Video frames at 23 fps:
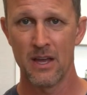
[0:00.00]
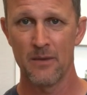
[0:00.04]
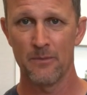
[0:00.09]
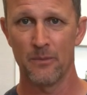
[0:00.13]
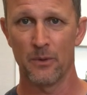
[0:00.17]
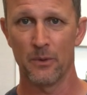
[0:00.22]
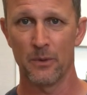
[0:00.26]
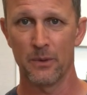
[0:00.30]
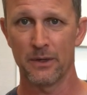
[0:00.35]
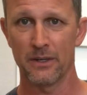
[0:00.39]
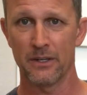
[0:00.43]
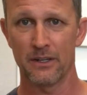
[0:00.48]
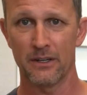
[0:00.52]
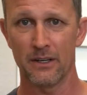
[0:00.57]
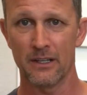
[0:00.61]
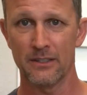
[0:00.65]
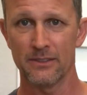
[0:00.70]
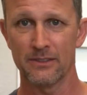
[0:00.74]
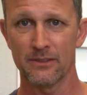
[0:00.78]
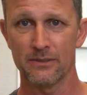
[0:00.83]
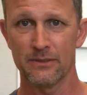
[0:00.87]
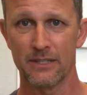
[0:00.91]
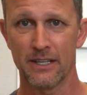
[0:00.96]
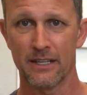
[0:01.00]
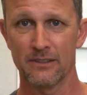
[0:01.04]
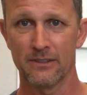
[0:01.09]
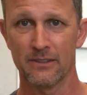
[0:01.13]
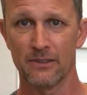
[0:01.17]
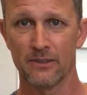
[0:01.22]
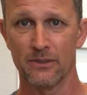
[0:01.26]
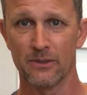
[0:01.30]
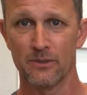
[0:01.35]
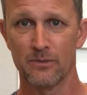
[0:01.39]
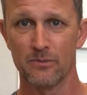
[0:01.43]
But what it also does
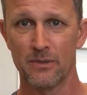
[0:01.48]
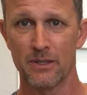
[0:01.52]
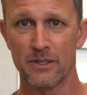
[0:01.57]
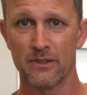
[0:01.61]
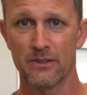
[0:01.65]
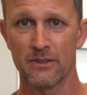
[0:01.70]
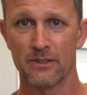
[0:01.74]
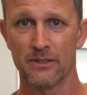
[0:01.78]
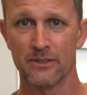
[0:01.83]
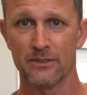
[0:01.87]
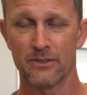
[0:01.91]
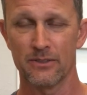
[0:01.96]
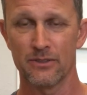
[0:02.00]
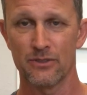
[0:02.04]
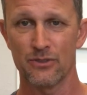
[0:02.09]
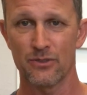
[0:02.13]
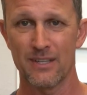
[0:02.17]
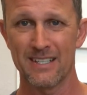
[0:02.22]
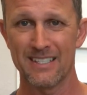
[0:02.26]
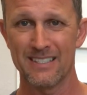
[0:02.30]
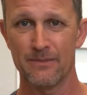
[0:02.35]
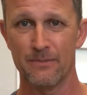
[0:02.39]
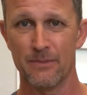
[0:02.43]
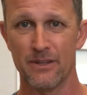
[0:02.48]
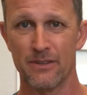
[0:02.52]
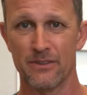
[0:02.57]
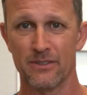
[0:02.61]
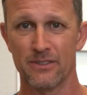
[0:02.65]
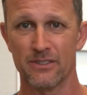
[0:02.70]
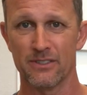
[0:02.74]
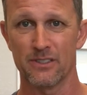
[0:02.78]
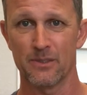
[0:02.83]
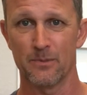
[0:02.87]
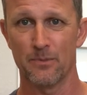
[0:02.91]
is those minerals, those trace
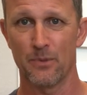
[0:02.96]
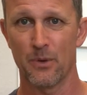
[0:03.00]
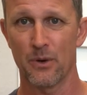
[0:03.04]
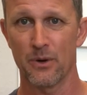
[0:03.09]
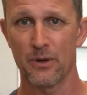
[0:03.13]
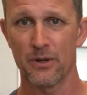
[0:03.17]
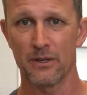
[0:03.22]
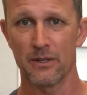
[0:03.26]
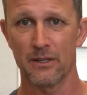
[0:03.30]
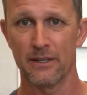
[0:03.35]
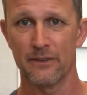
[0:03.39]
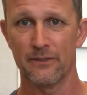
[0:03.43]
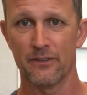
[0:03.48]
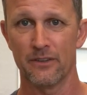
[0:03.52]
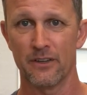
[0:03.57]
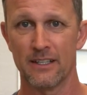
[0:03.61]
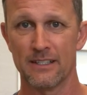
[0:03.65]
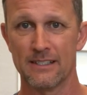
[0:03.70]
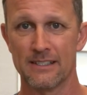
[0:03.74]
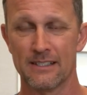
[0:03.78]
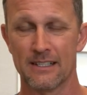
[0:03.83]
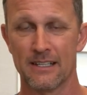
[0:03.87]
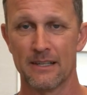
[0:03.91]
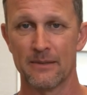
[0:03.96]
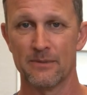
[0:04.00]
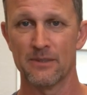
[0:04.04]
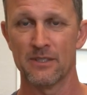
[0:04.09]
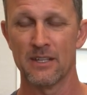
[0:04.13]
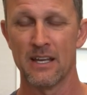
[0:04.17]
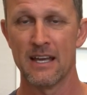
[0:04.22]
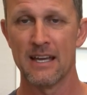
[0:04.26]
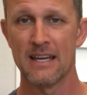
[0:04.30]
minerals, support your liver enzymes